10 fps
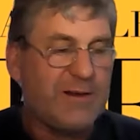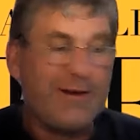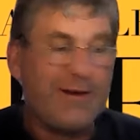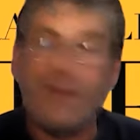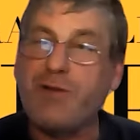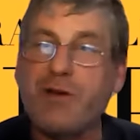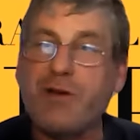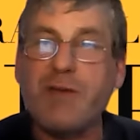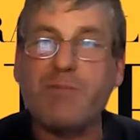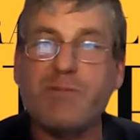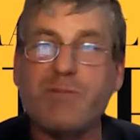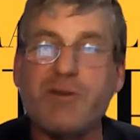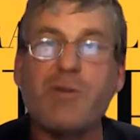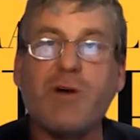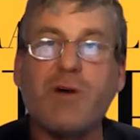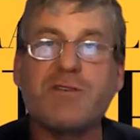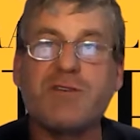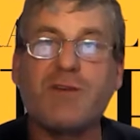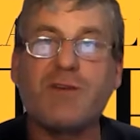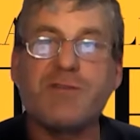If you keep two boxes
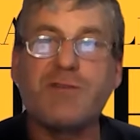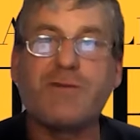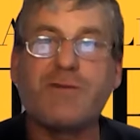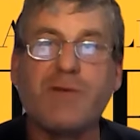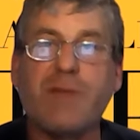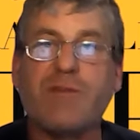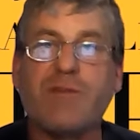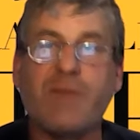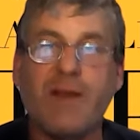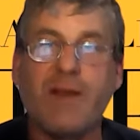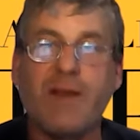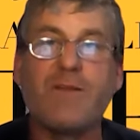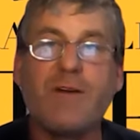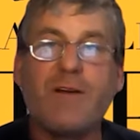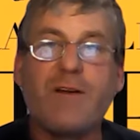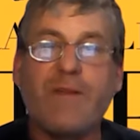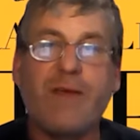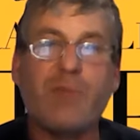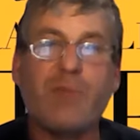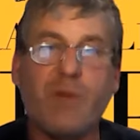on, two full depths, then they
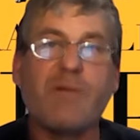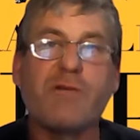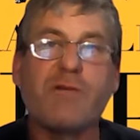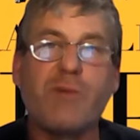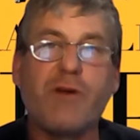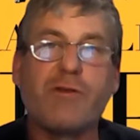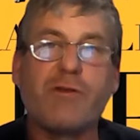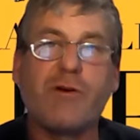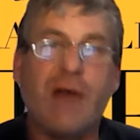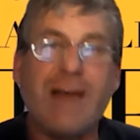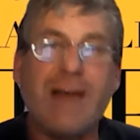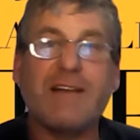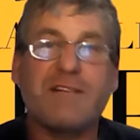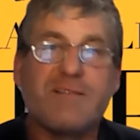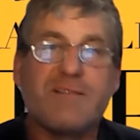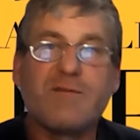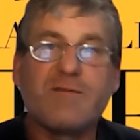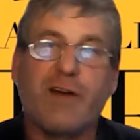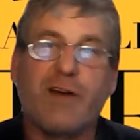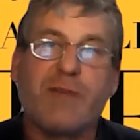probably will burn through eight
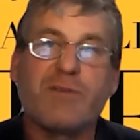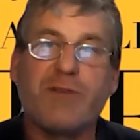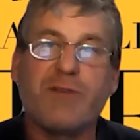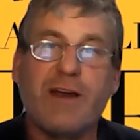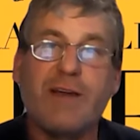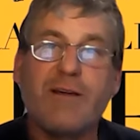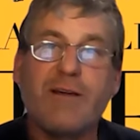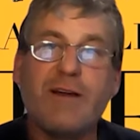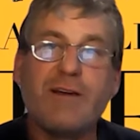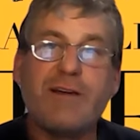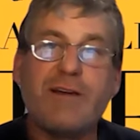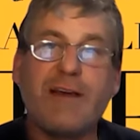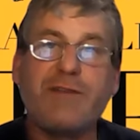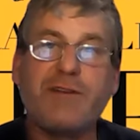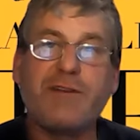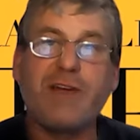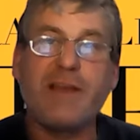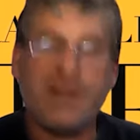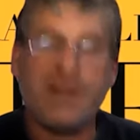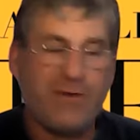frames of honey. And if you say
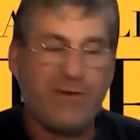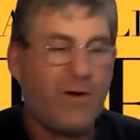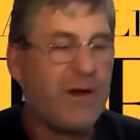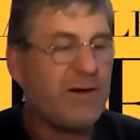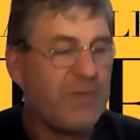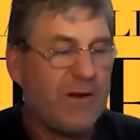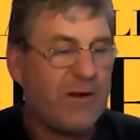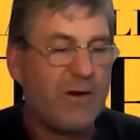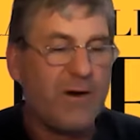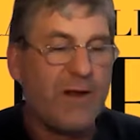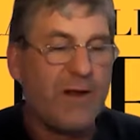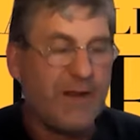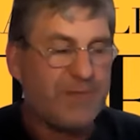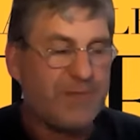that's fine, well, all right then.